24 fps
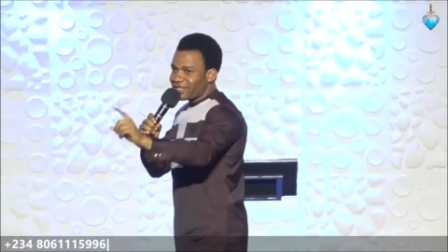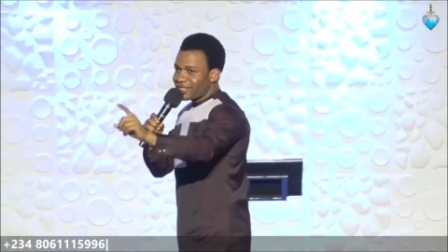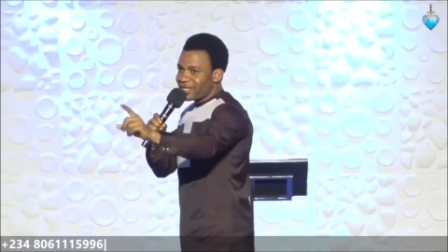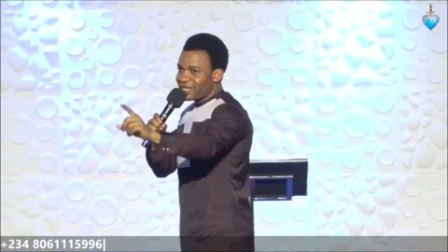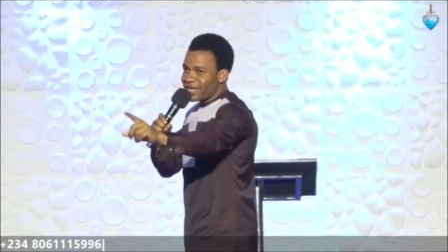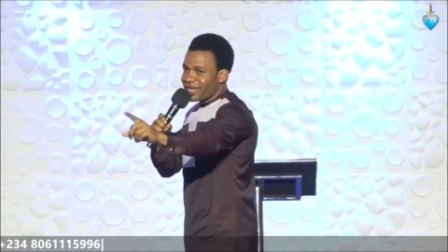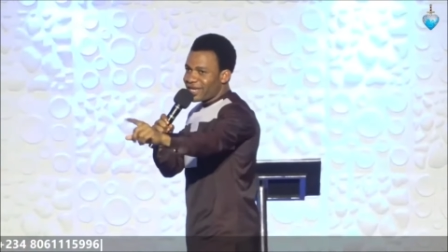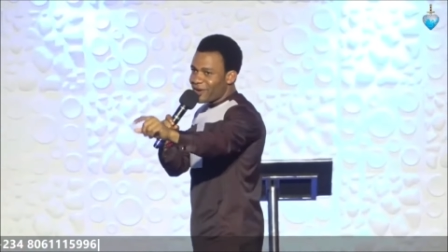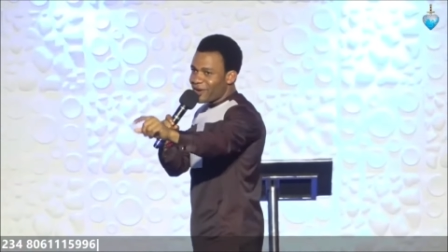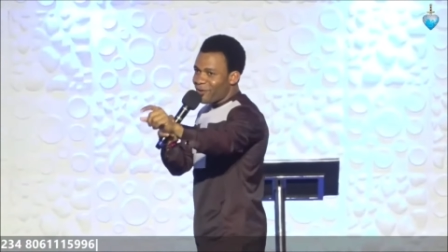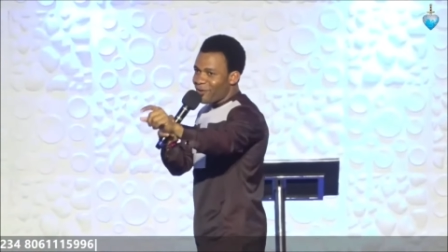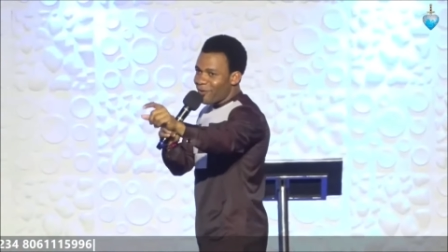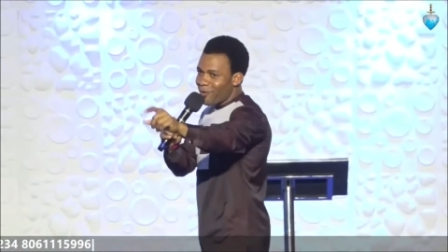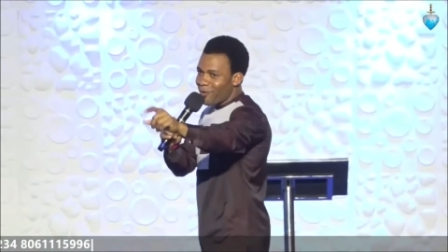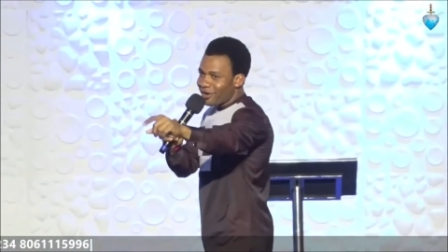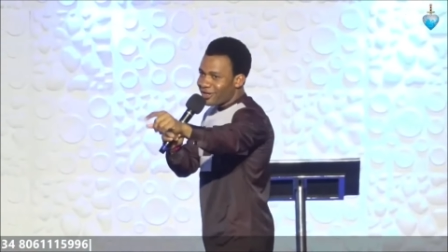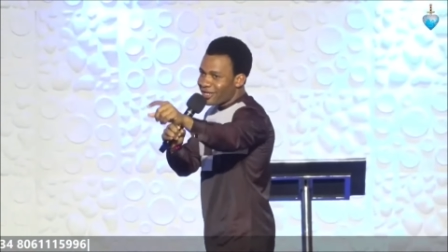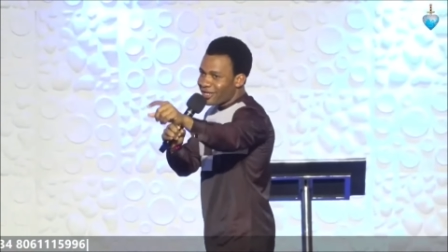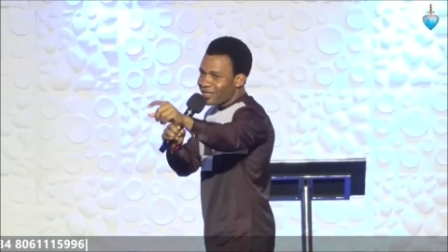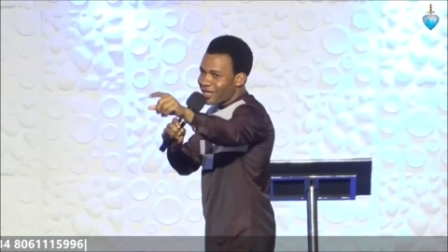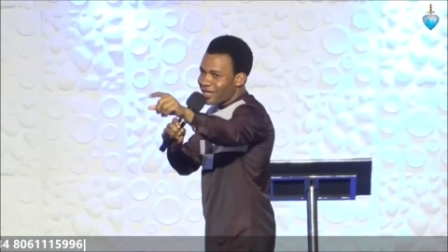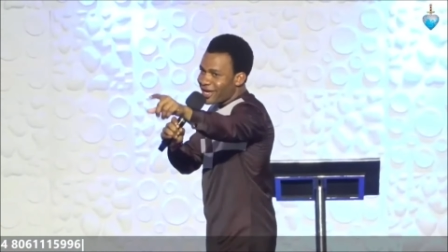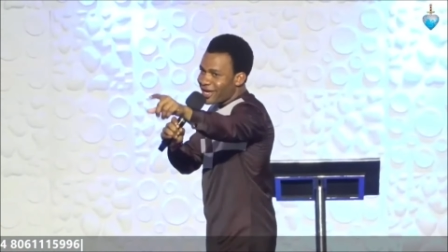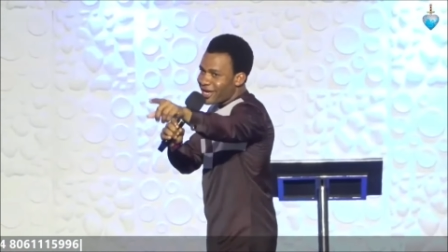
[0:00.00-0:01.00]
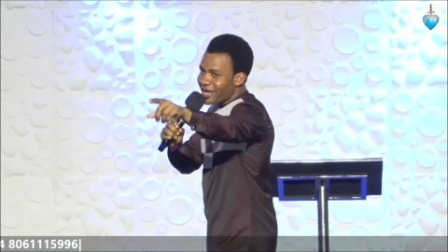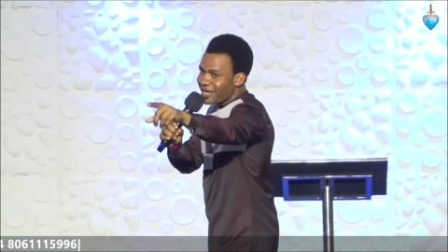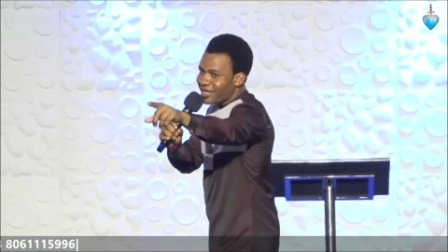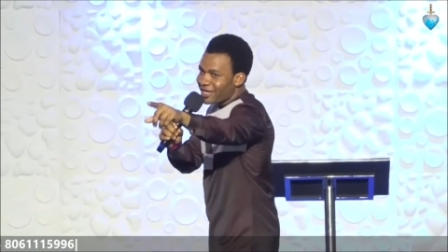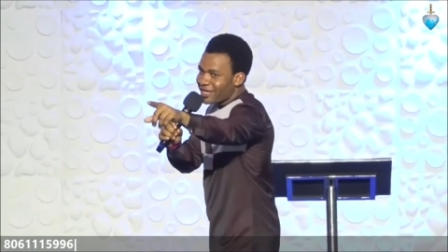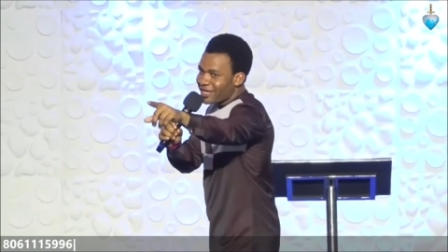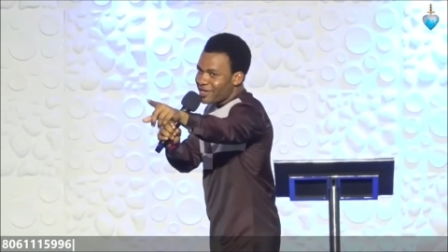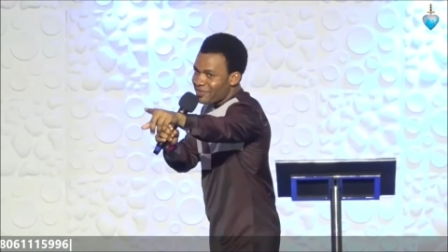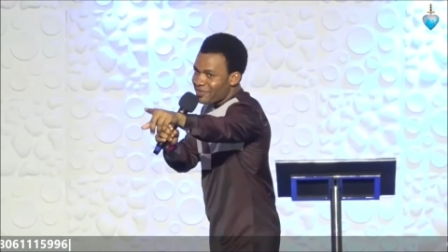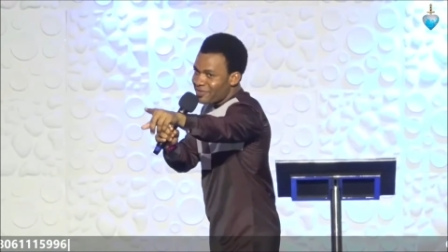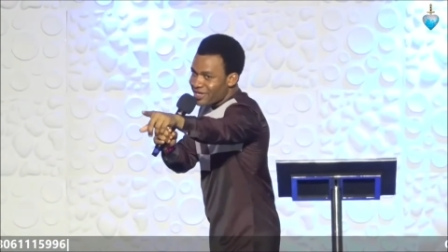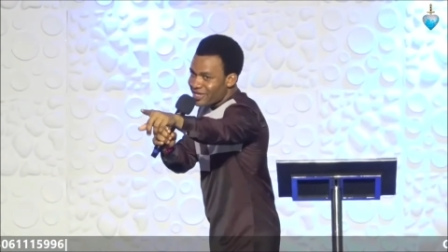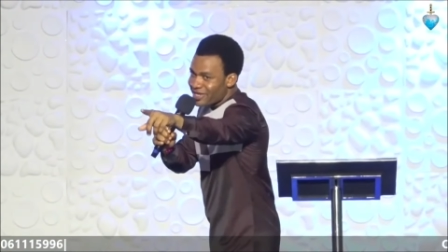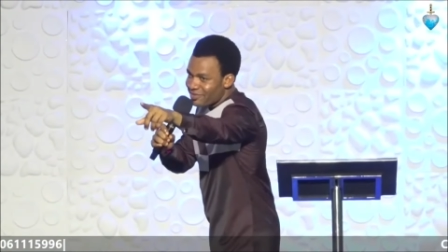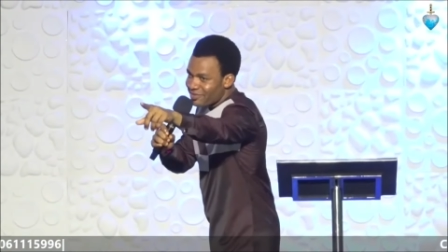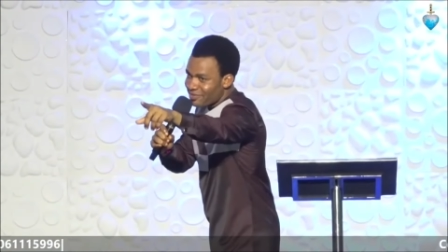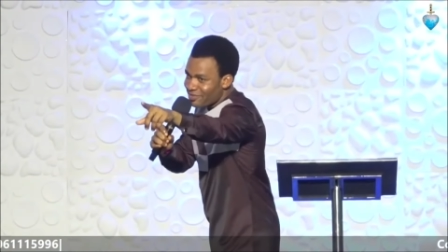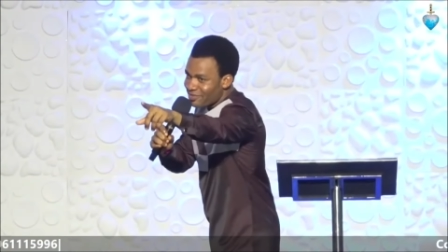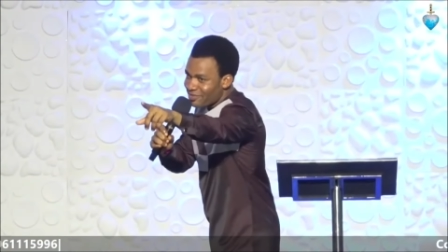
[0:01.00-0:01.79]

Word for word: take what the enemy